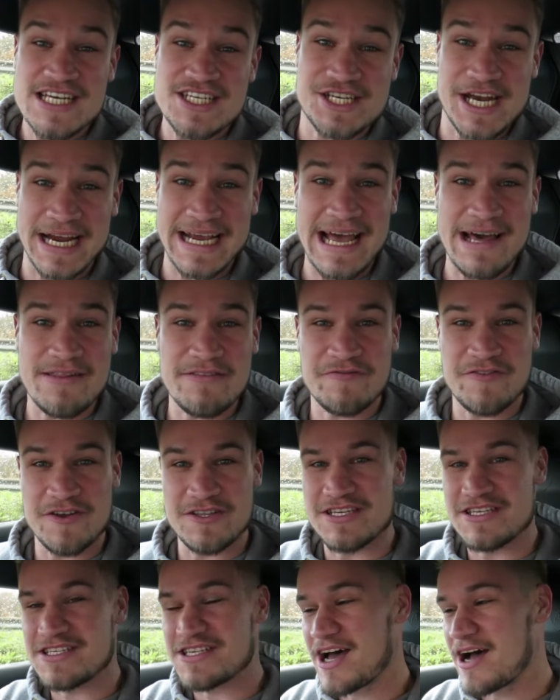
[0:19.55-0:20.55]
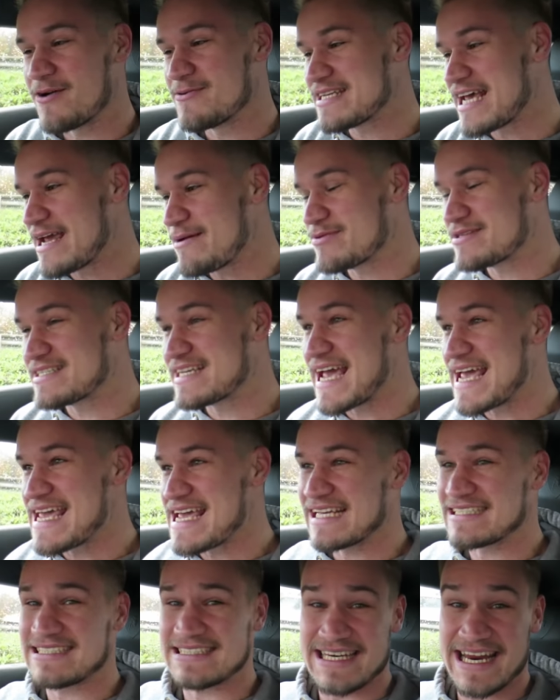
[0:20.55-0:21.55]
Check out the footage that I was able to get
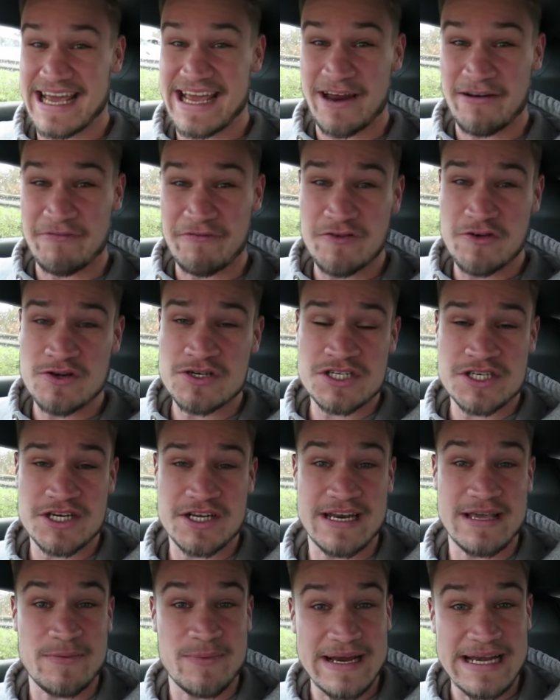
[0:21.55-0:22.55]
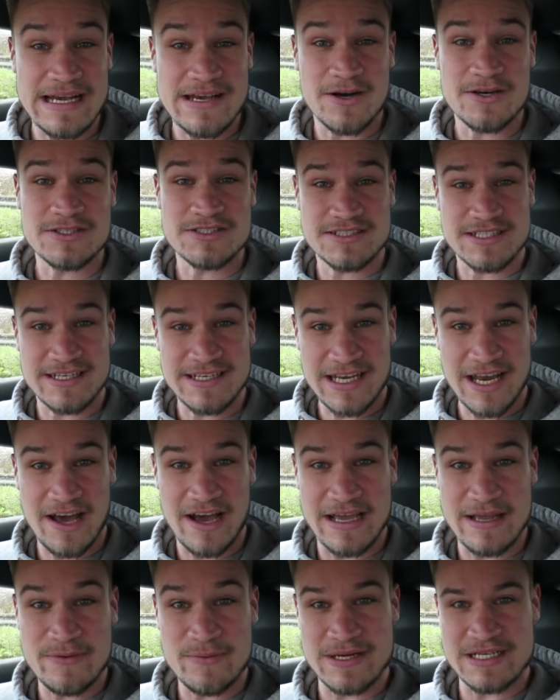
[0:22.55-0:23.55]
yesterday. Unfortunately we lost
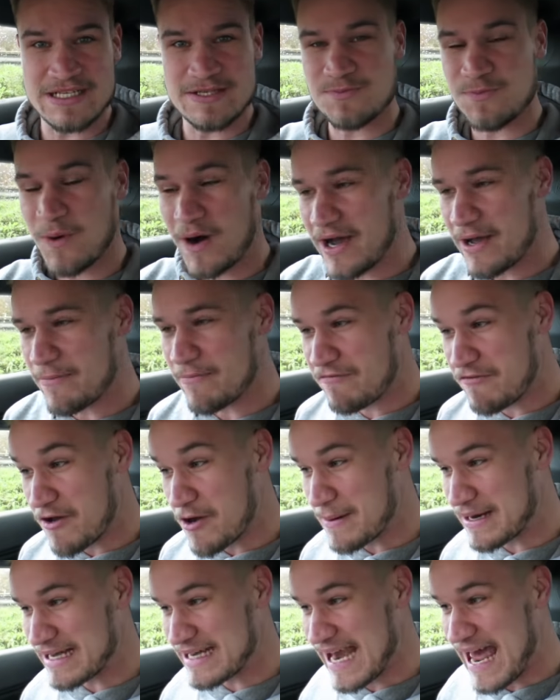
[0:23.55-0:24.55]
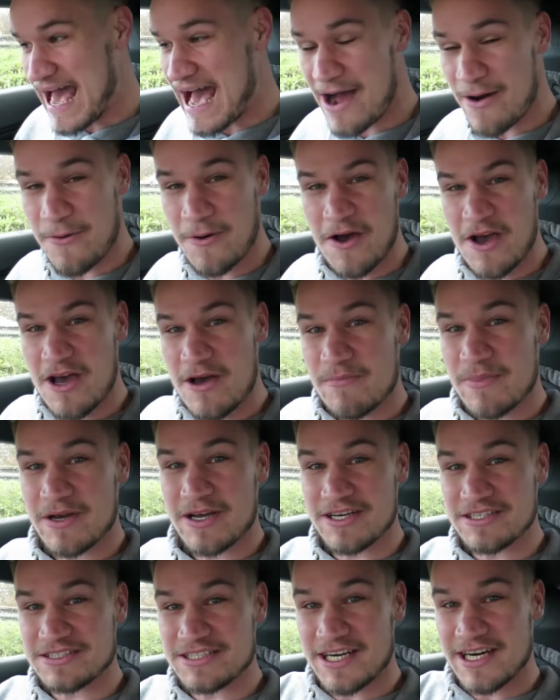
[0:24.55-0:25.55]
light, which is why I'm filming now,
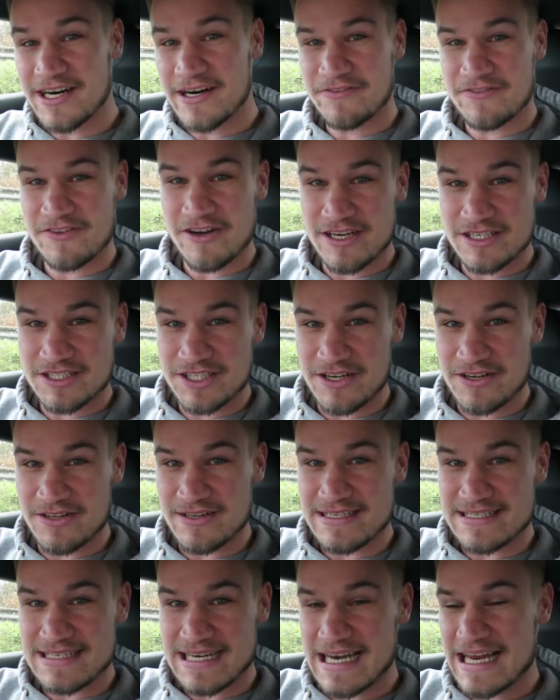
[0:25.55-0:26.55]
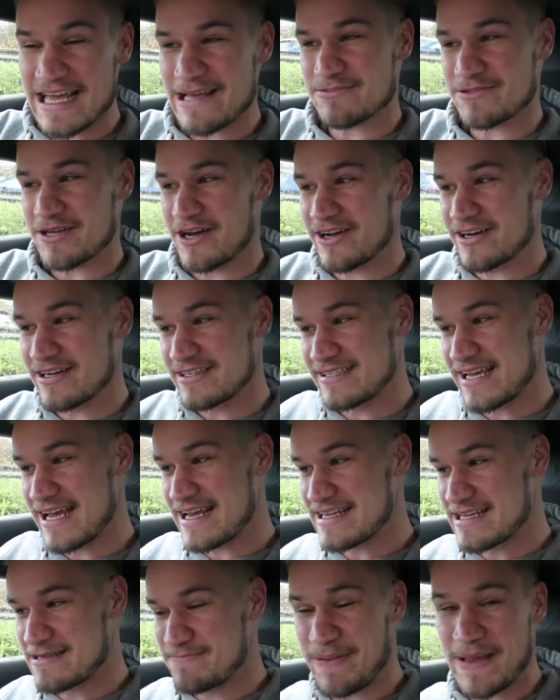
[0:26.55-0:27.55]
because after I show you these clips I'm going to
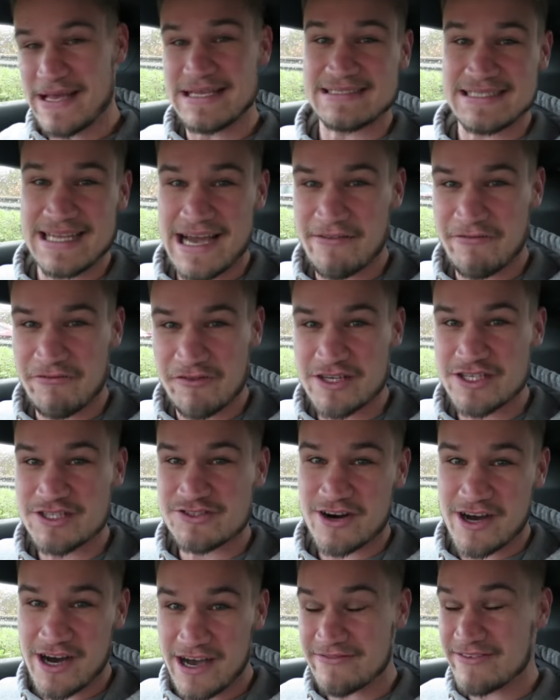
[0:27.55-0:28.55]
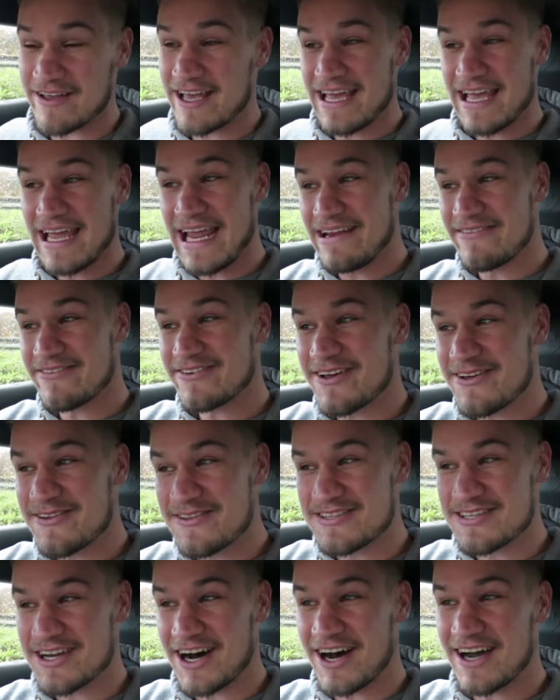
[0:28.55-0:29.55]
take this beast out for a drive, even though
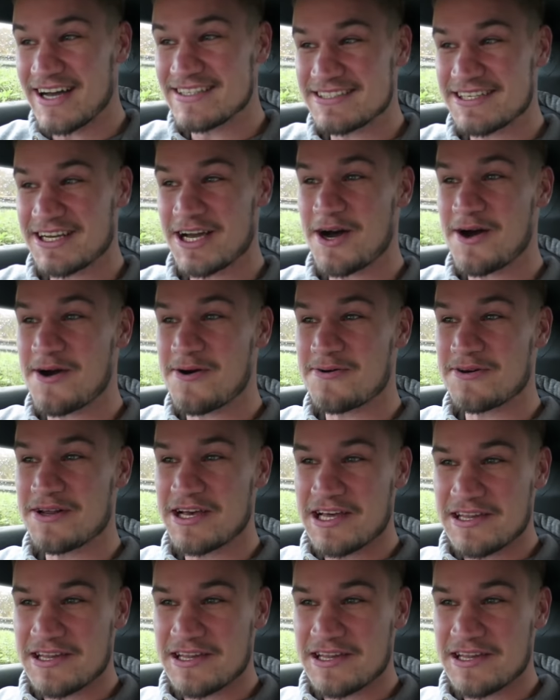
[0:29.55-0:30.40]
the tyres are cold,